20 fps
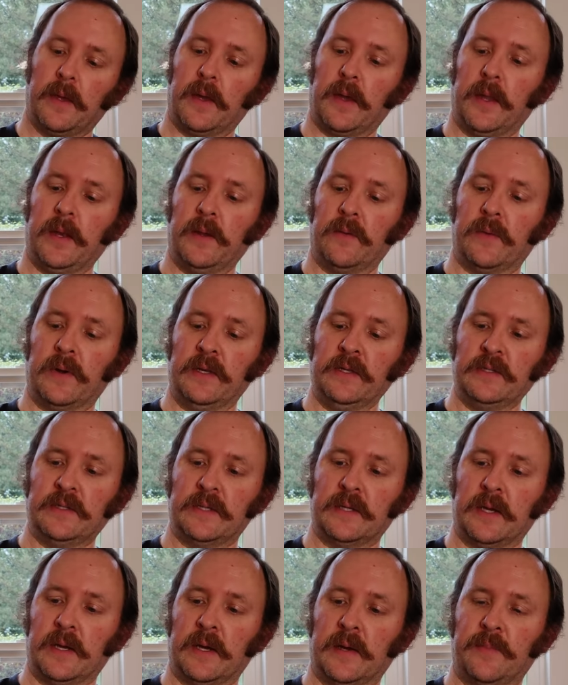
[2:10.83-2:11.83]
Anyways,
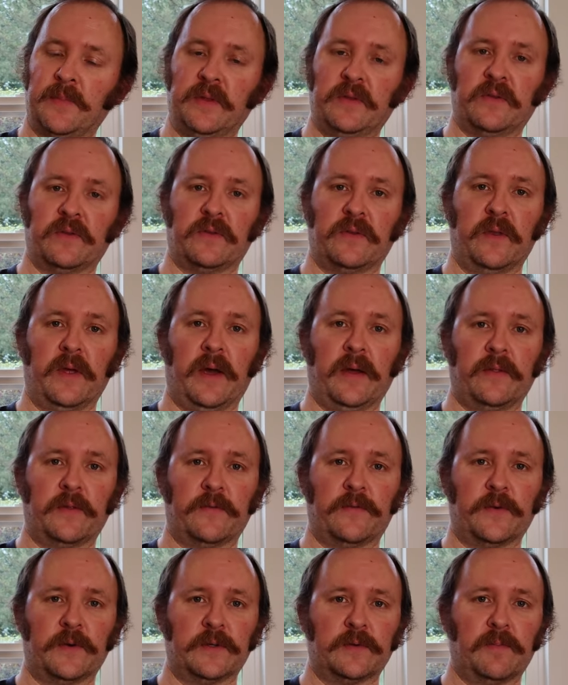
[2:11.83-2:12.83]
this is not the
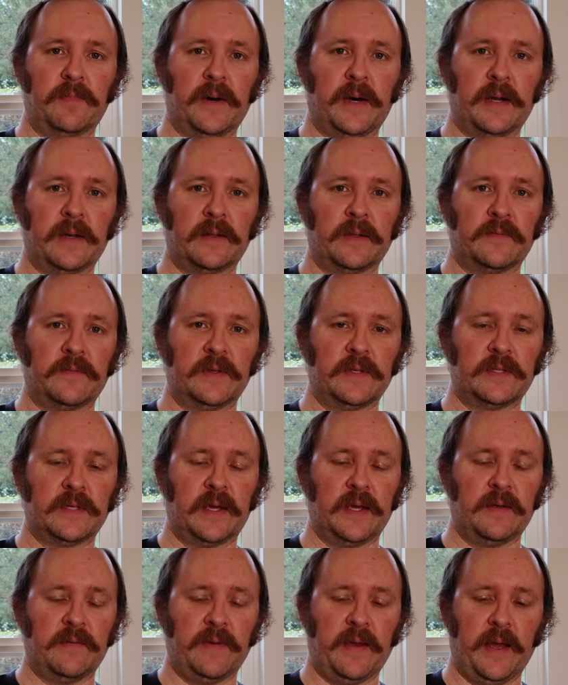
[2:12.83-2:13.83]
first bottle of this
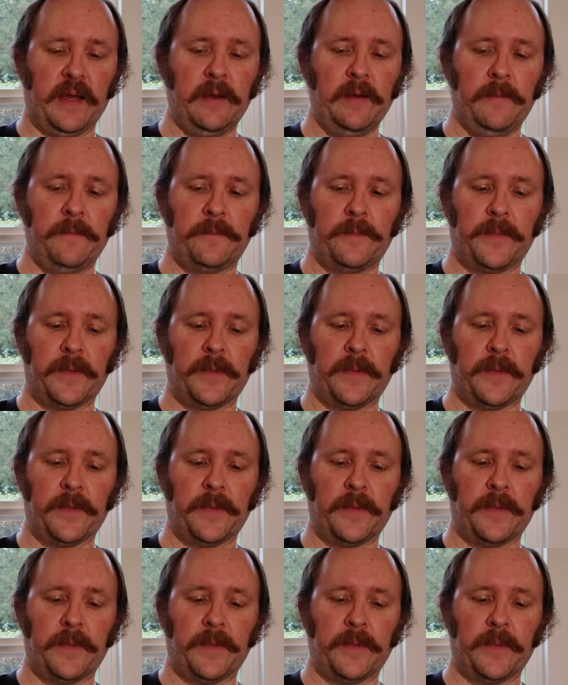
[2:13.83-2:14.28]
I have had.